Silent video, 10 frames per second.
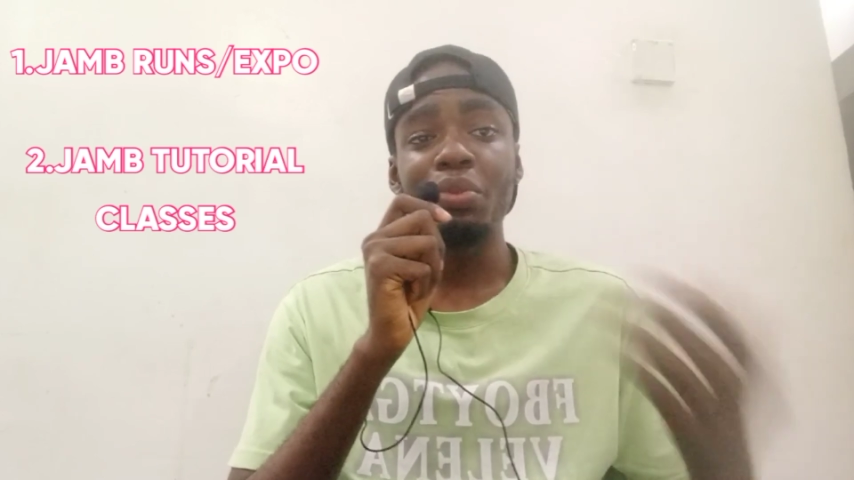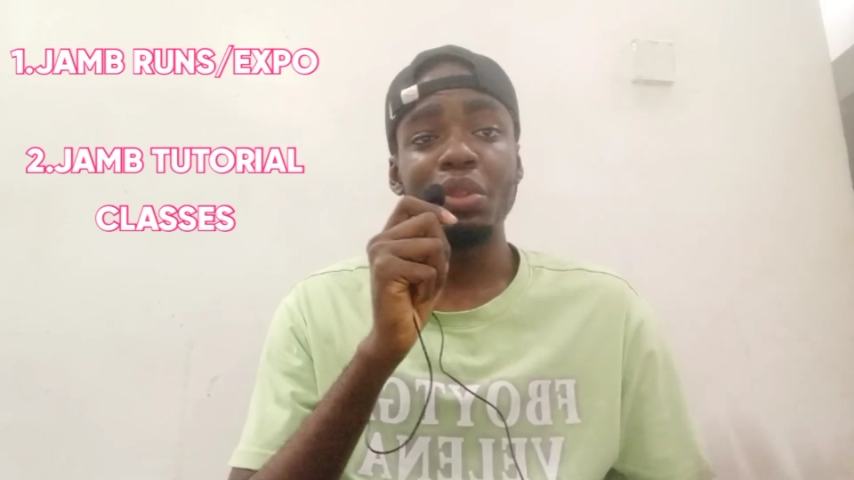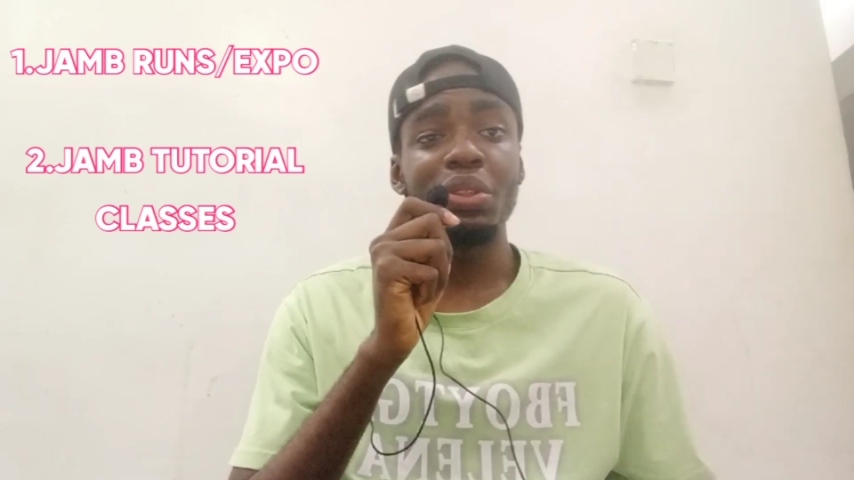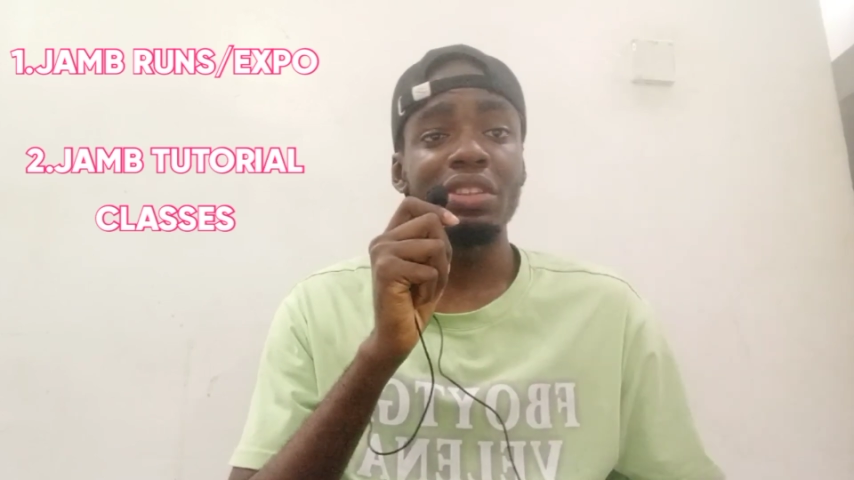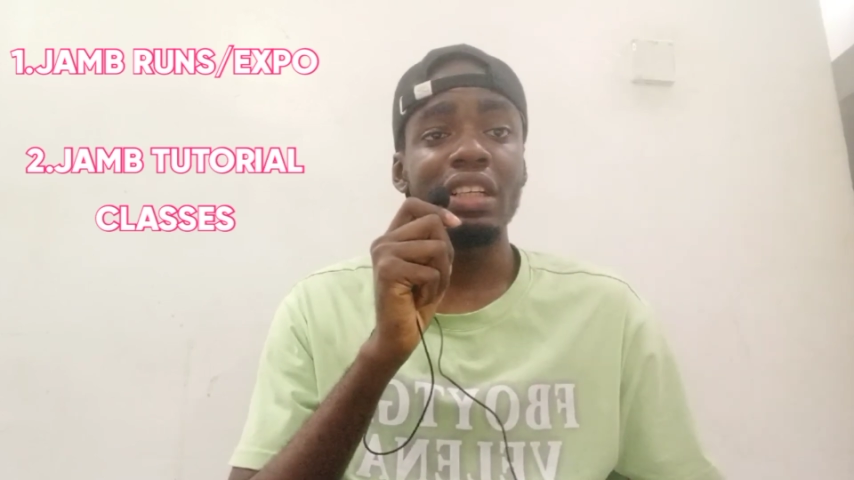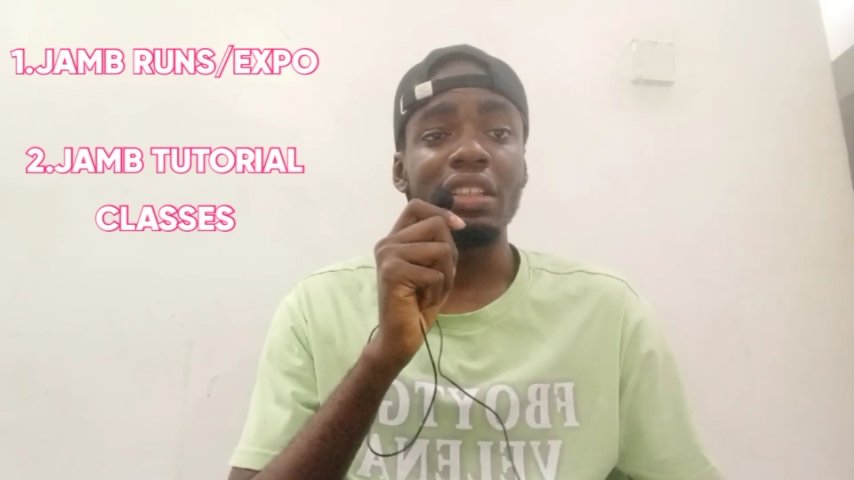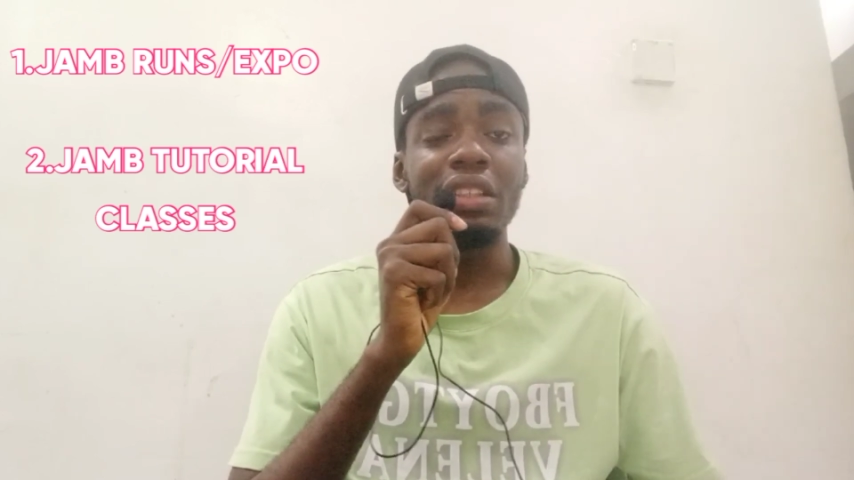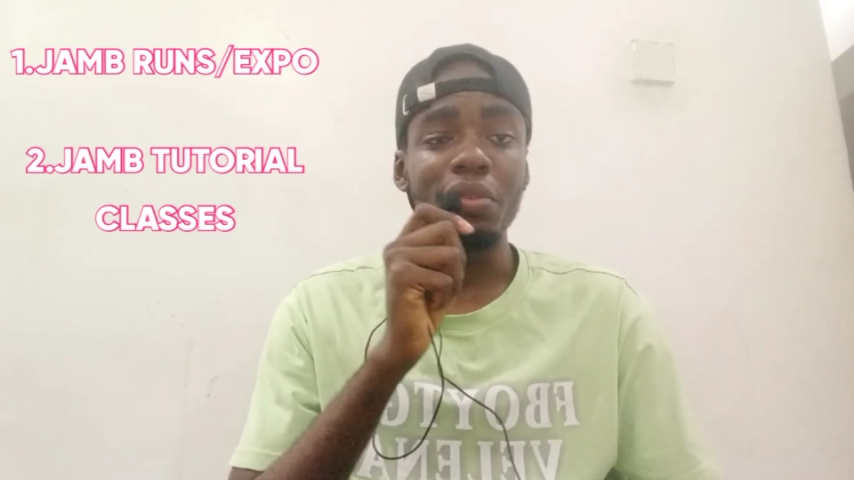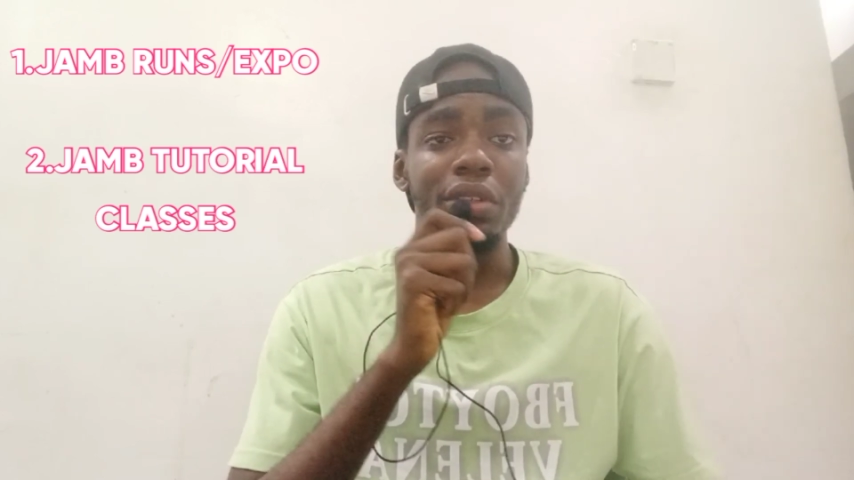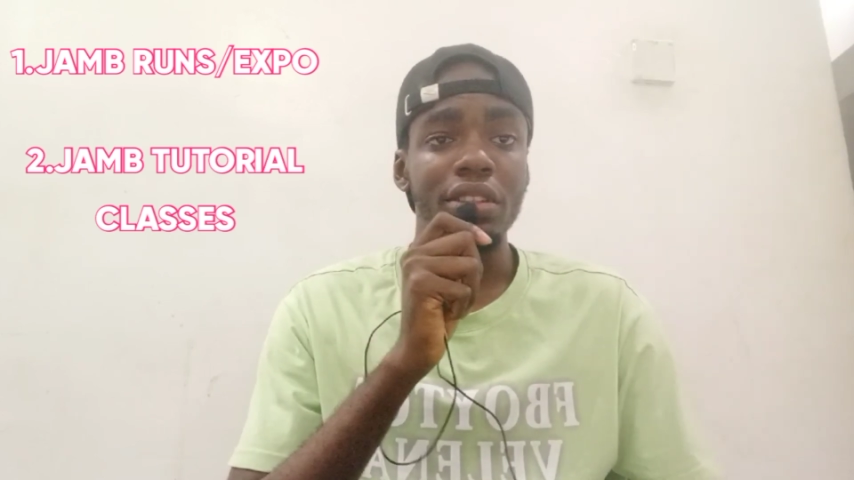questions and
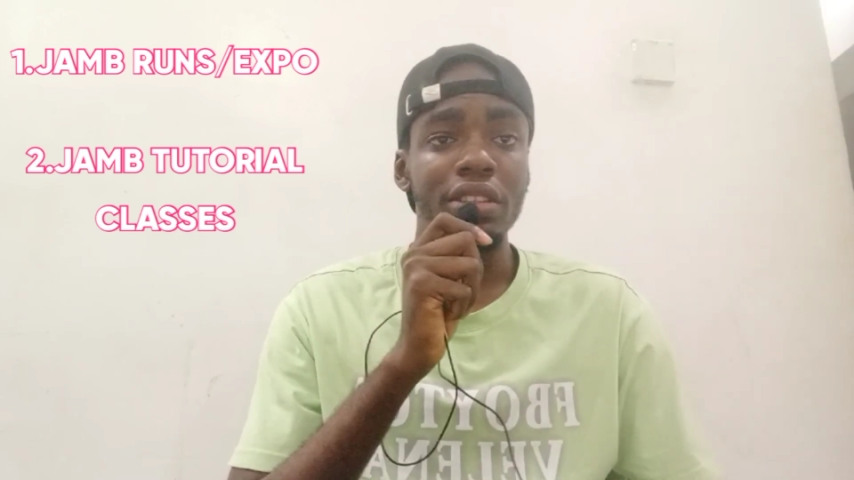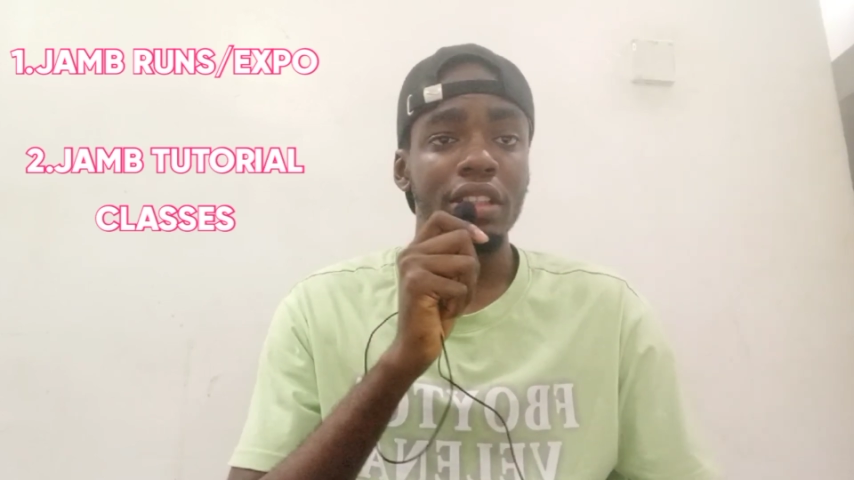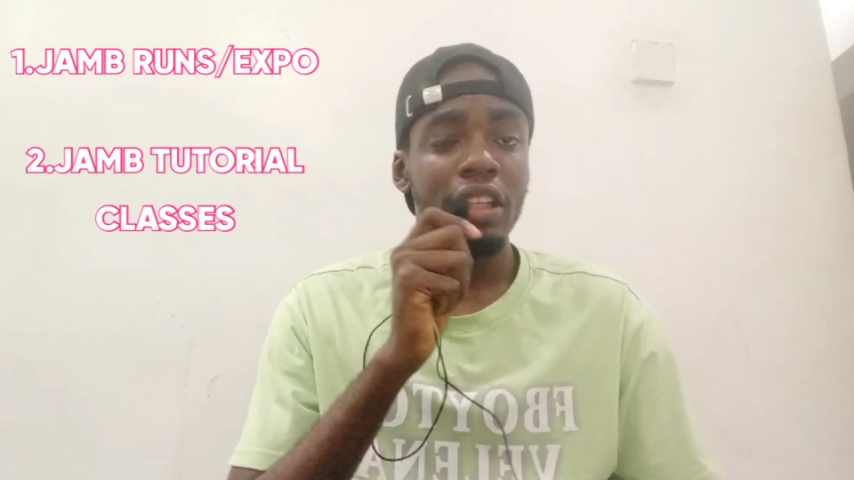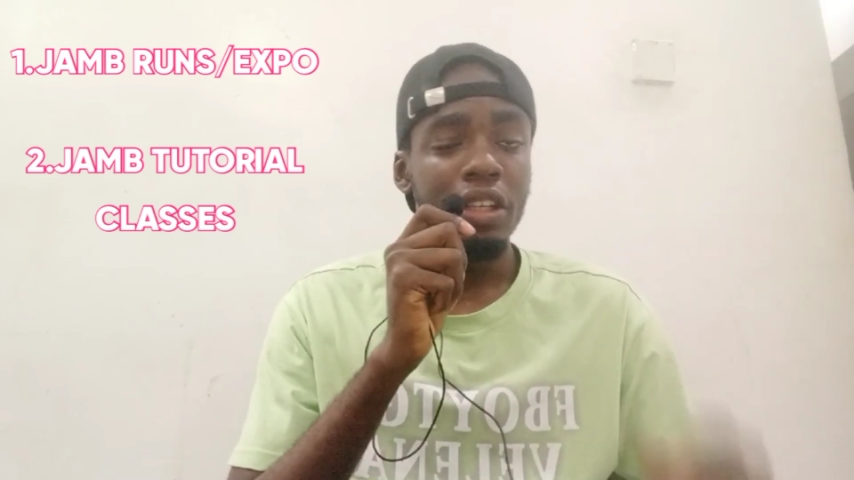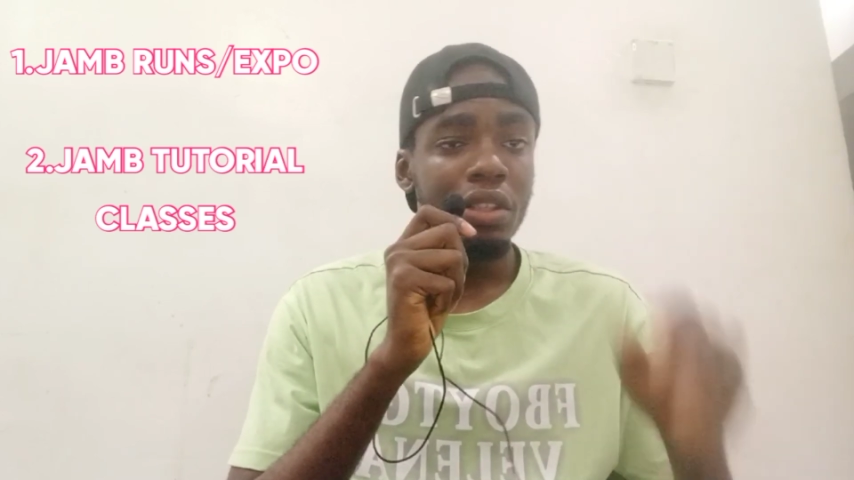the rest.